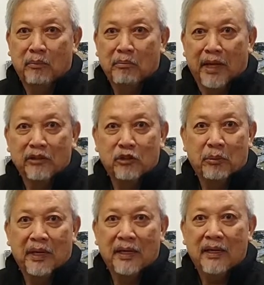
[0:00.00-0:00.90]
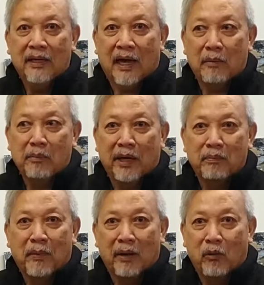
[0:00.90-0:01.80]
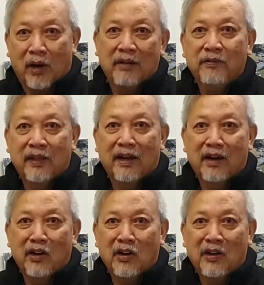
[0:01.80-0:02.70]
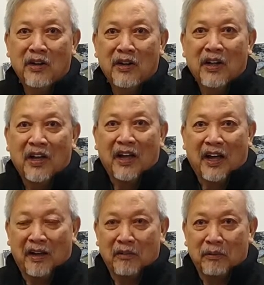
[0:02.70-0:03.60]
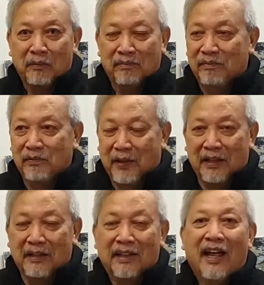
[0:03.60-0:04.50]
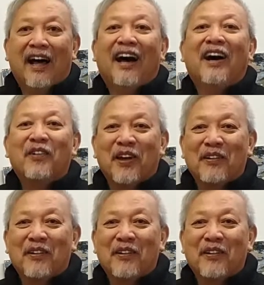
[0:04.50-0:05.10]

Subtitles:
meant to be. I met my wife there, fell in love,